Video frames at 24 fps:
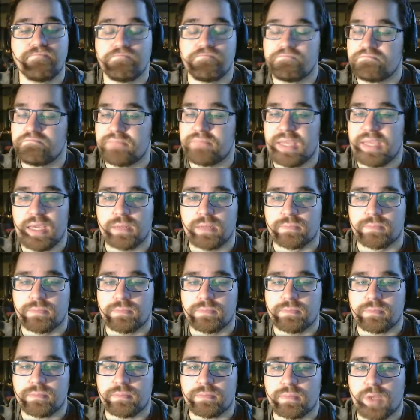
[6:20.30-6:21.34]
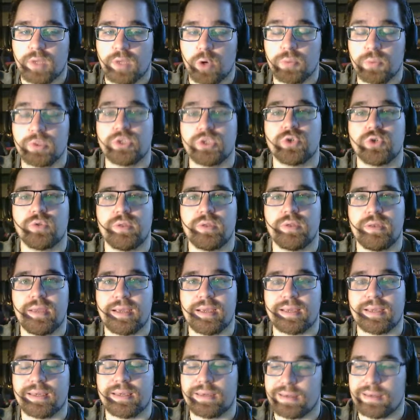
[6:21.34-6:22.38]
Yeah, I hope you enjoyed the
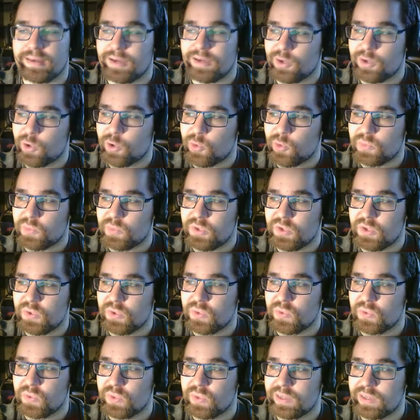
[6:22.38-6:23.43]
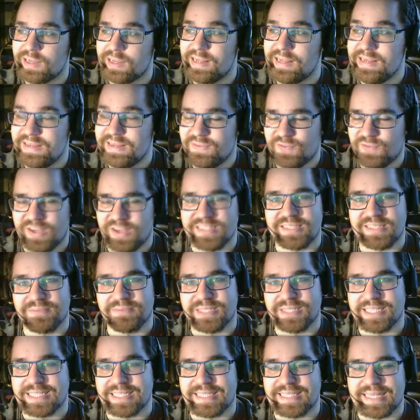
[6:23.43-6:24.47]
deck. I hope you find some
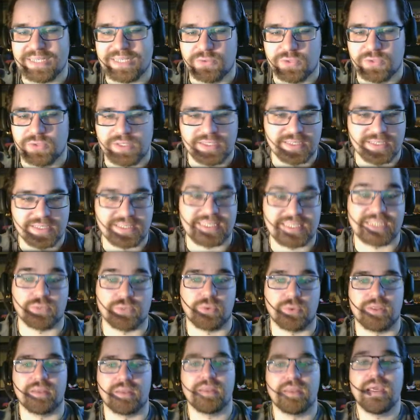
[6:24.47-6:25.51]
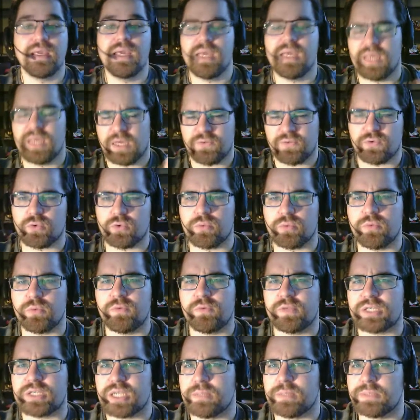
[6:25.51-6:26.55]
success with it. If you remove the
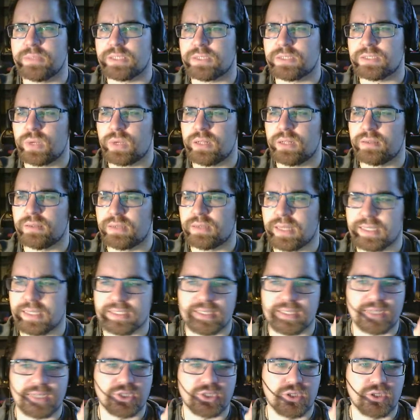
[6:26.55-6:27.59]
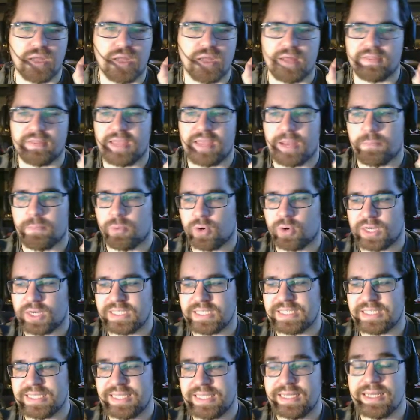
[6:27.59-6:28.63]
Shamans as well, the deck is actually not that
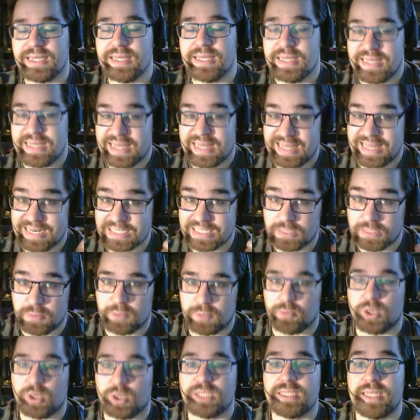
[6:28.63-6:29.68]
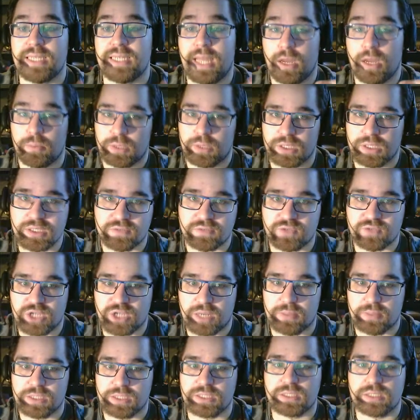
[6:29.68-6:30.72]
pricey. It is a bit pricey now because of
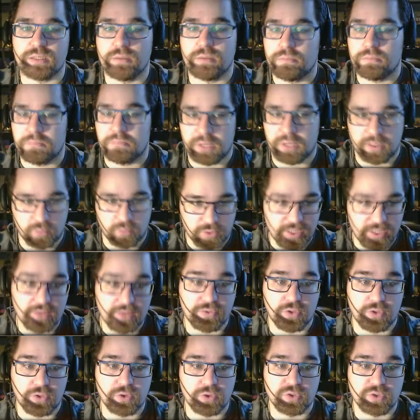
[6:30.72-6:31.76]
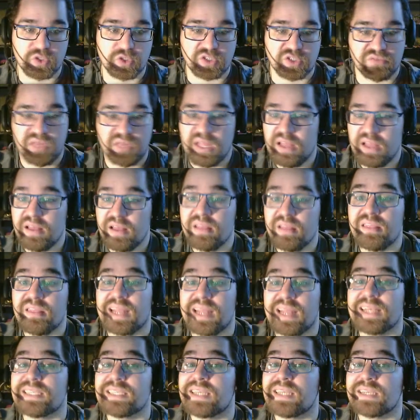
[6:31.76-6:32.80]
Shamans, but without those, the
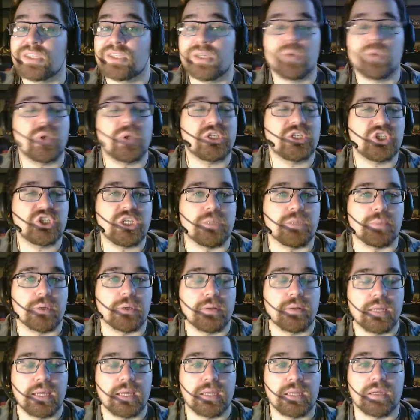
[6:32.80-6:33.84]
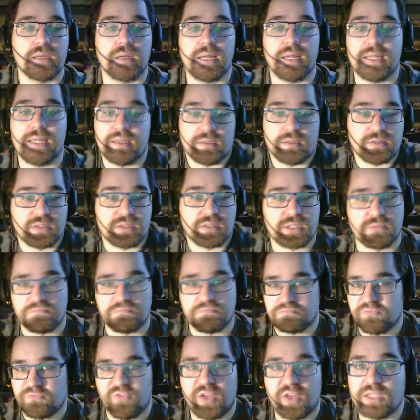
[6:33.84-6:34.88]
deck is actually quite cheap, and it's
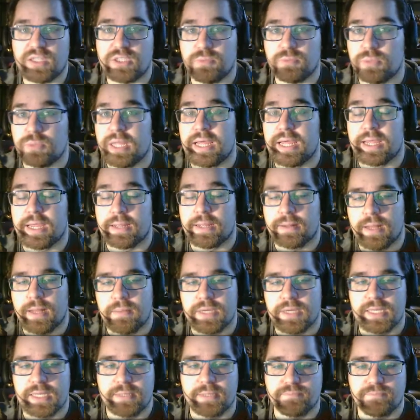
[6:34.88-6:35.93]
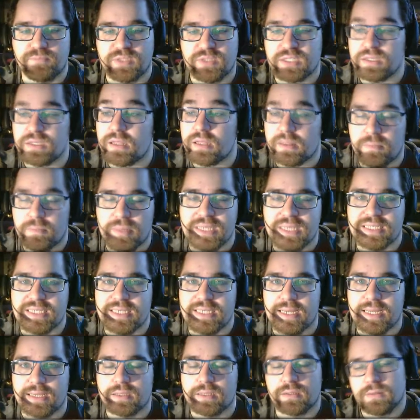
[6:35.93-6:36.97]
fun to play. I mean, it's not the best
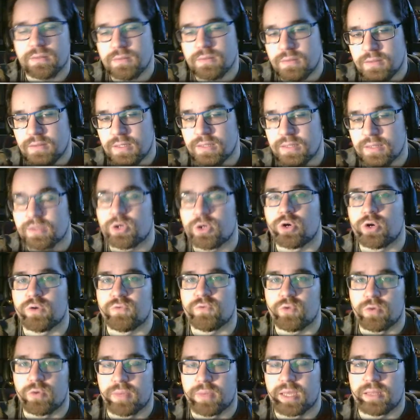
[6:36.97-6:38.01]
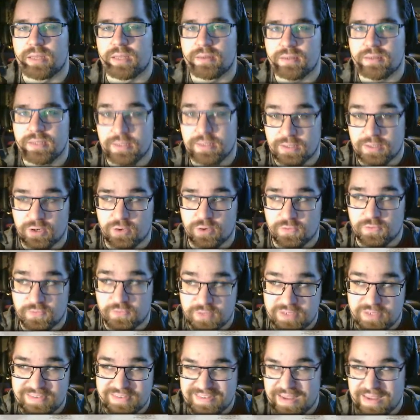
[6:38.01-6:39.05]
deck in the current format, in the current
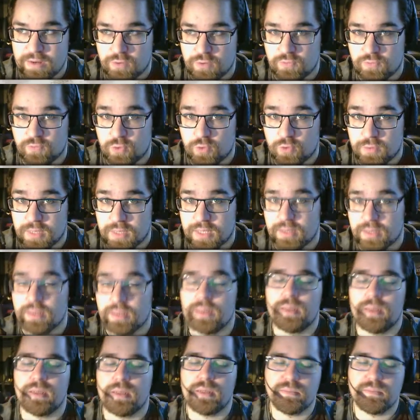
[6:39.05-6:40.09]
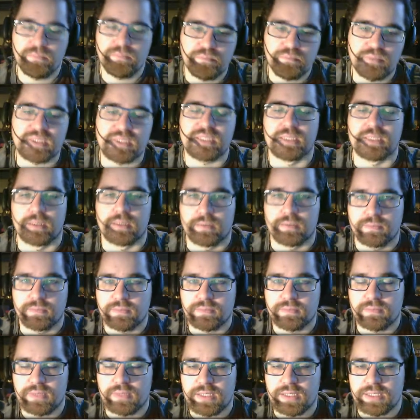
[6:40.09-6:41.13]
standard format, but still,
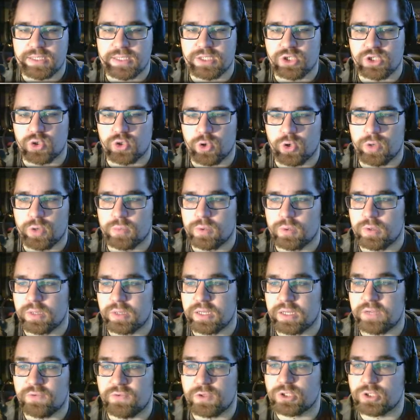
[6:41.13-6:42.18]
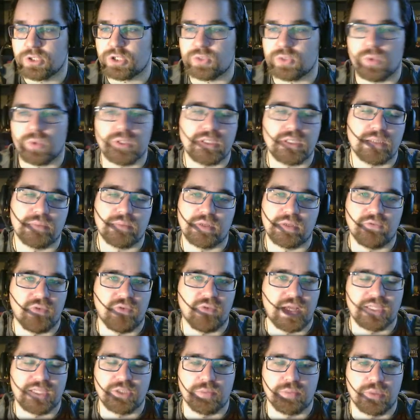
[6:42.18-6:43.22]
it's enjoyable, and if you just want something
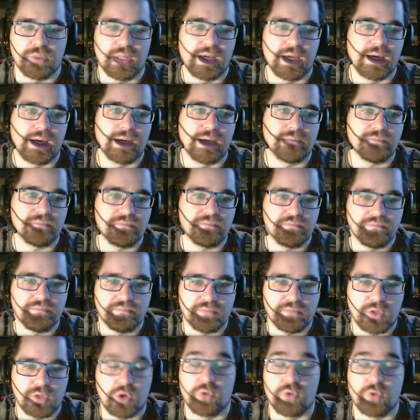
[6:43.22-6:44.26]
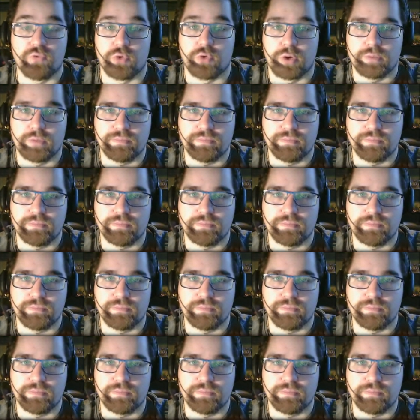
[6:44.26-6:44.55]
fast to play, go for it.